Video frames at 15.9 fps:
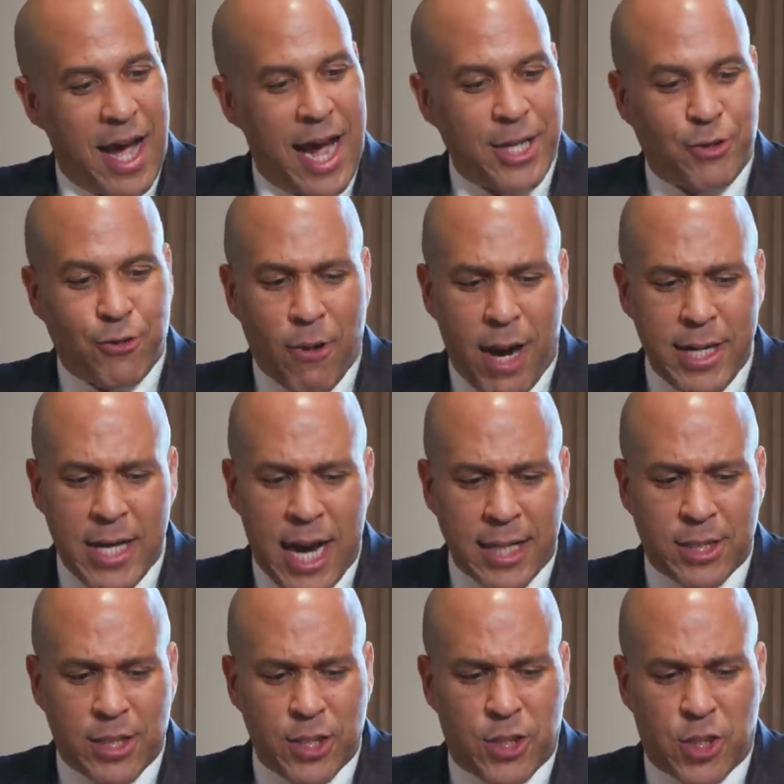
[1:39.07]
I try
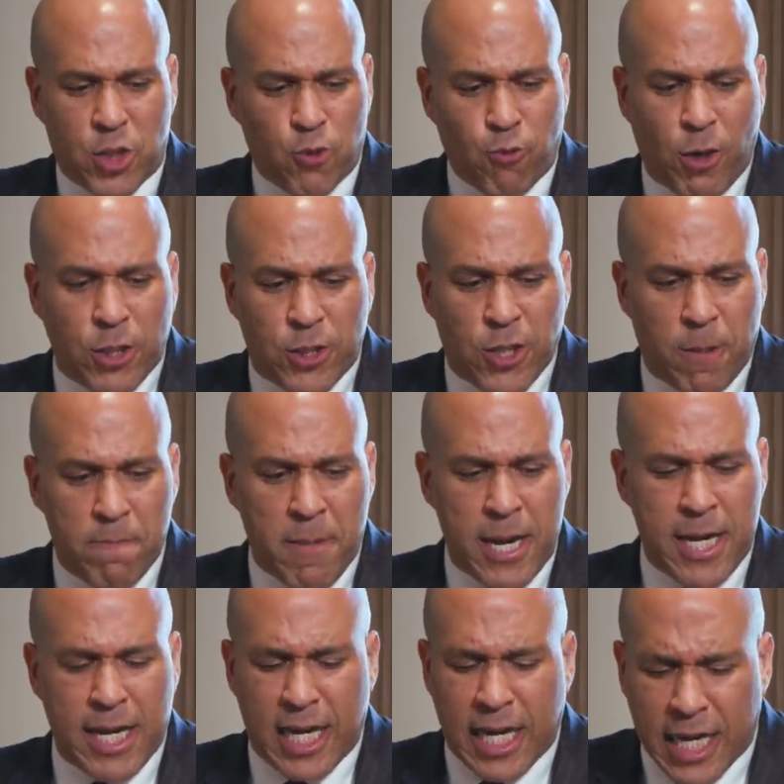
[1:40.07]
not to scrunch up
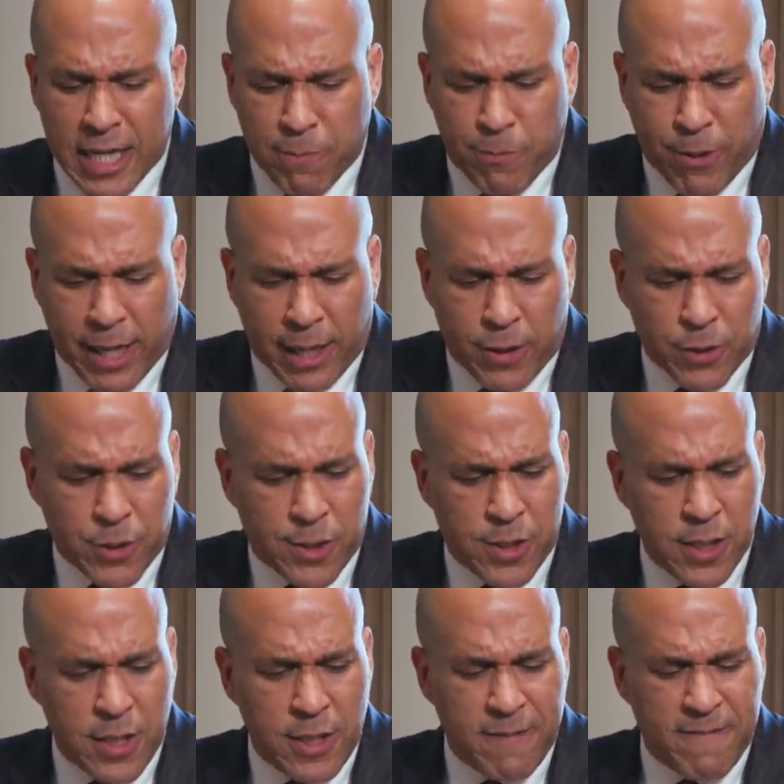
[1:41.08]
my
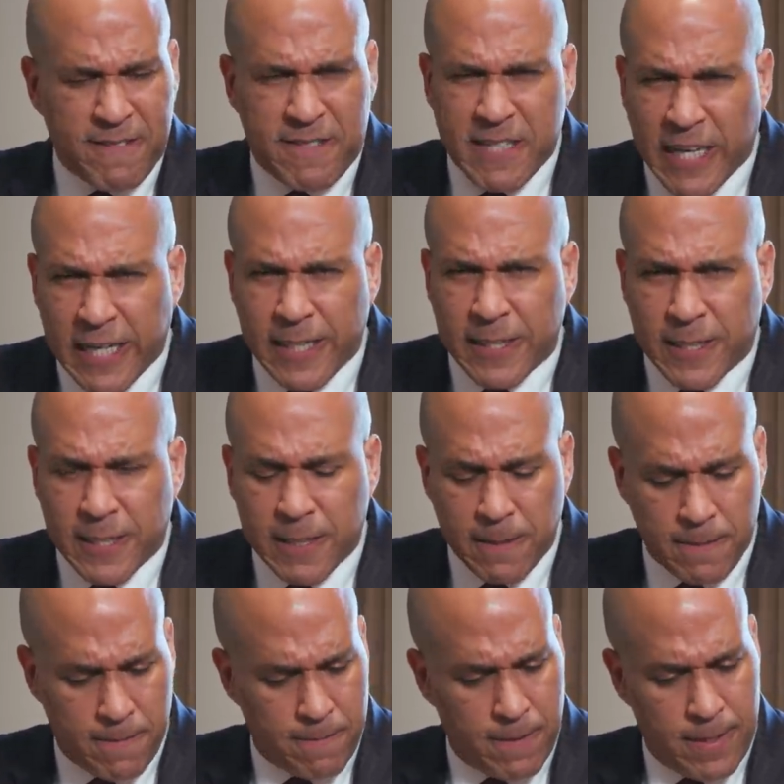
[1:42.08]
eyebrows tight,
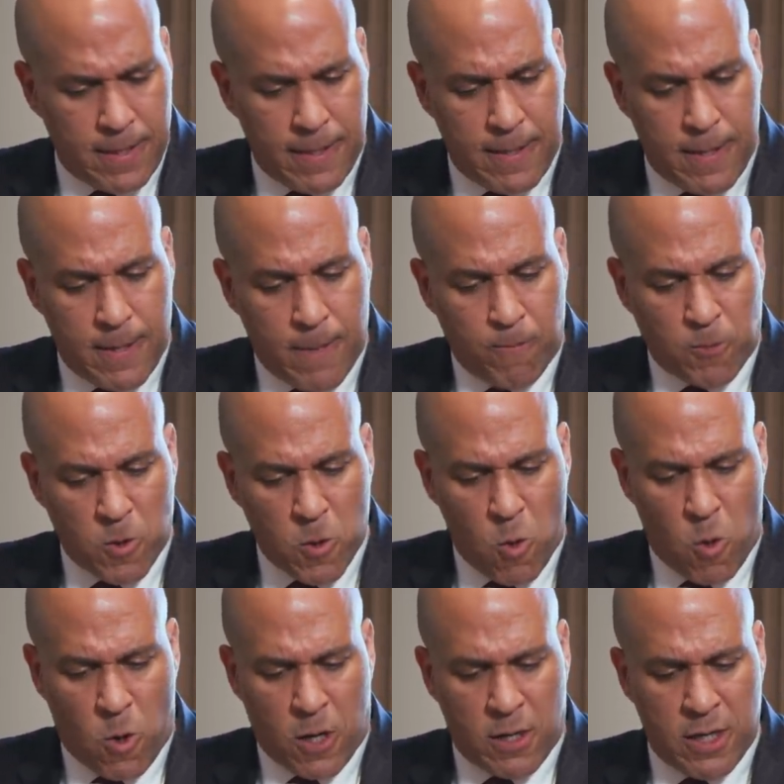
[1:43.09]

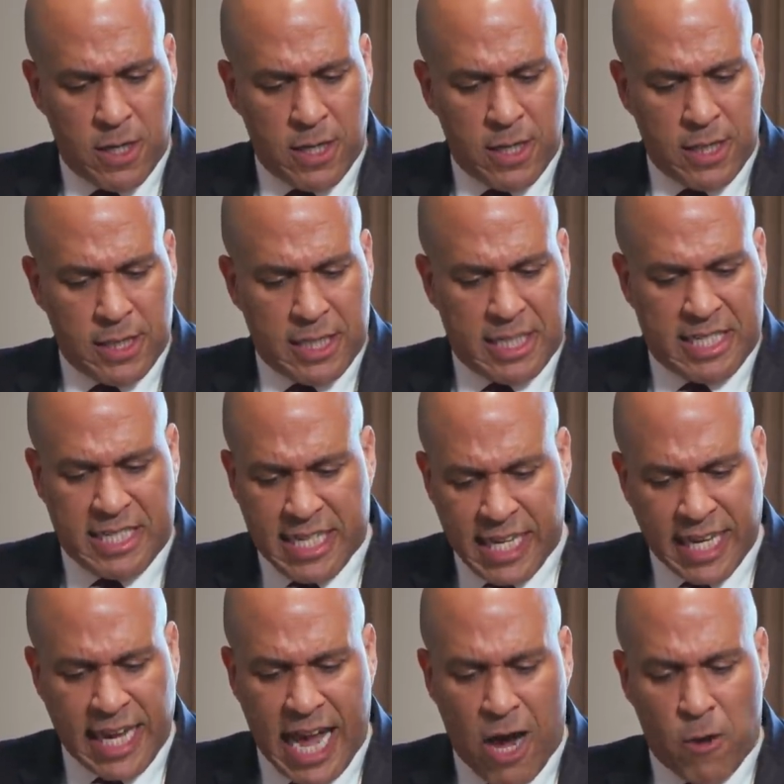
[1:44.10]
or
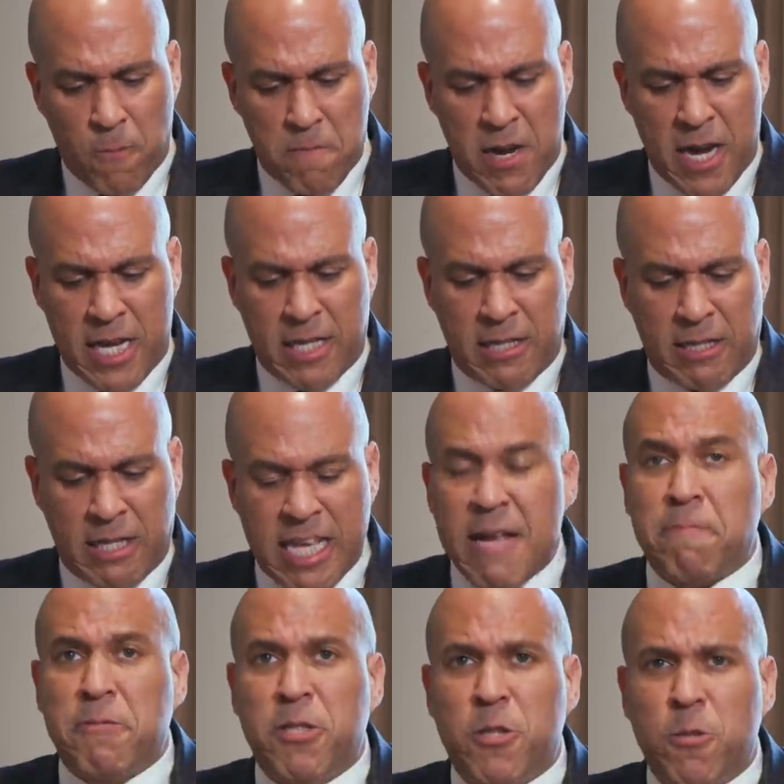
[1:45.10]
stick out my
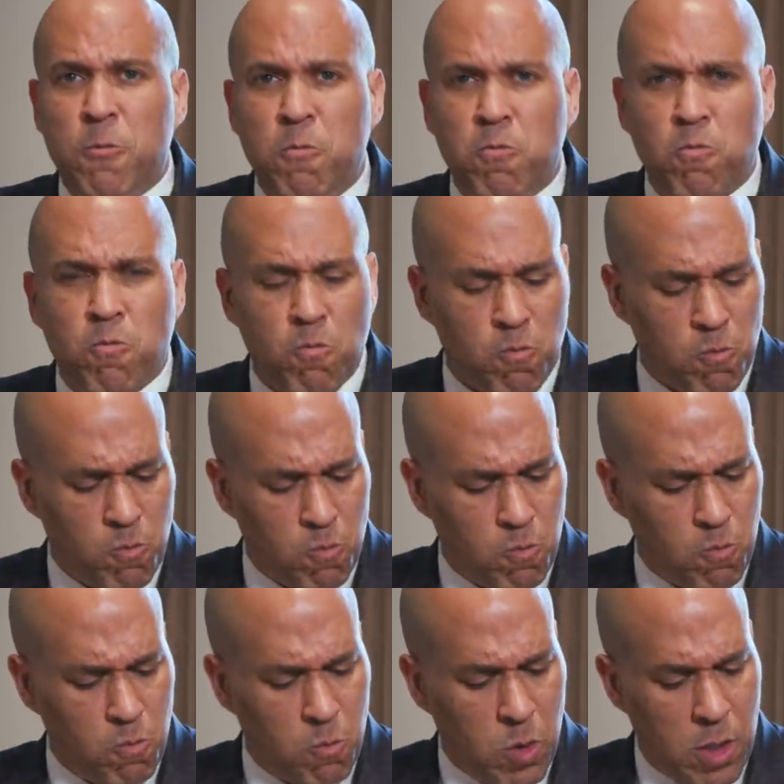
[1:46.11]
lips,
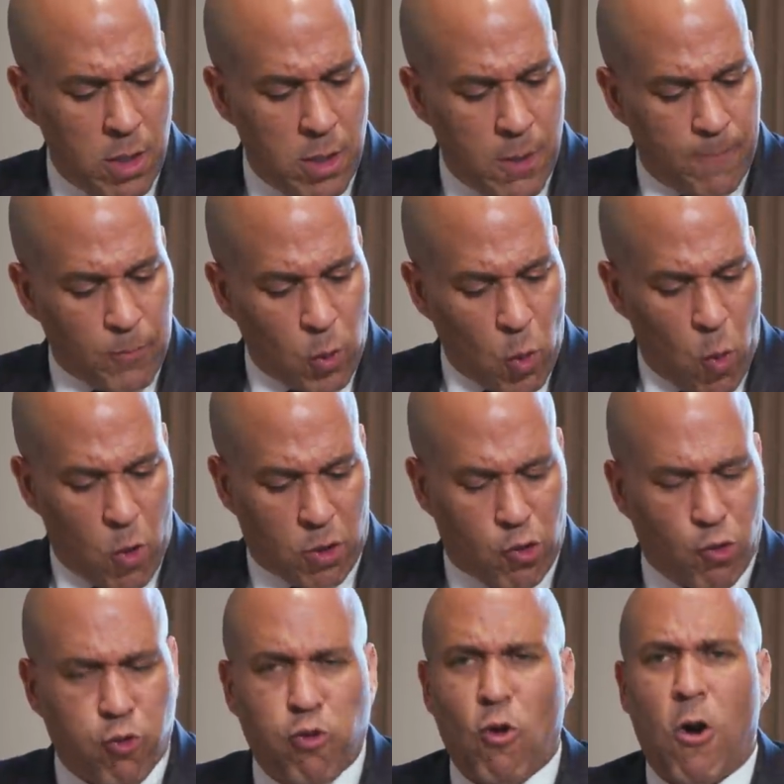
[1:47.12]
or
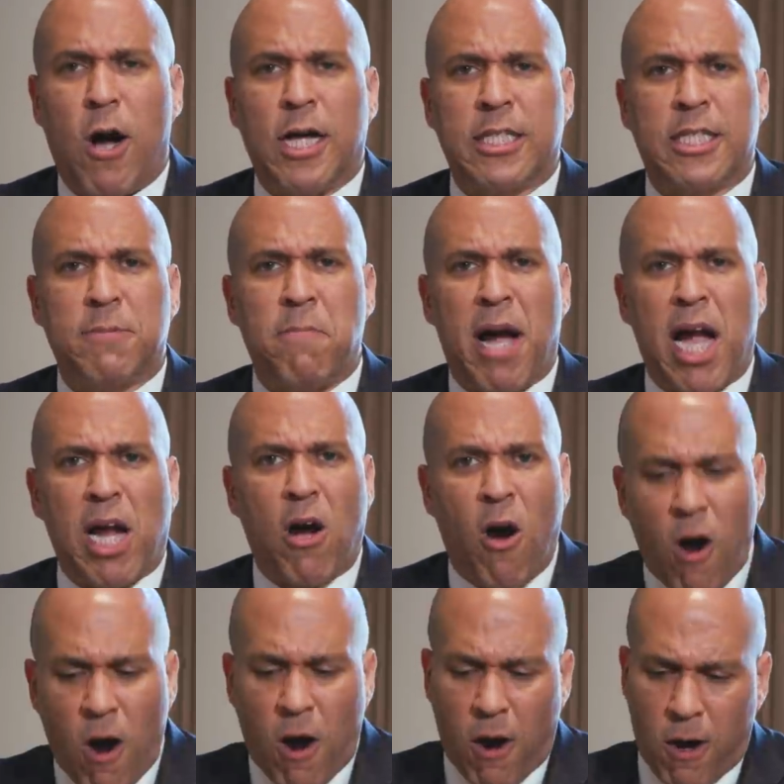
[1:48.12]
cross my
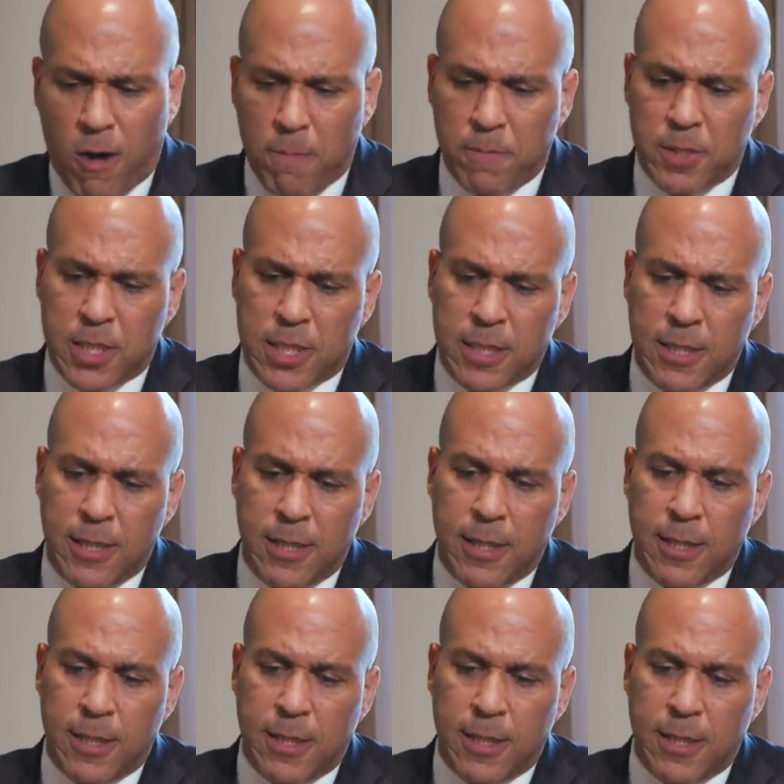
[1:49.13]
arms.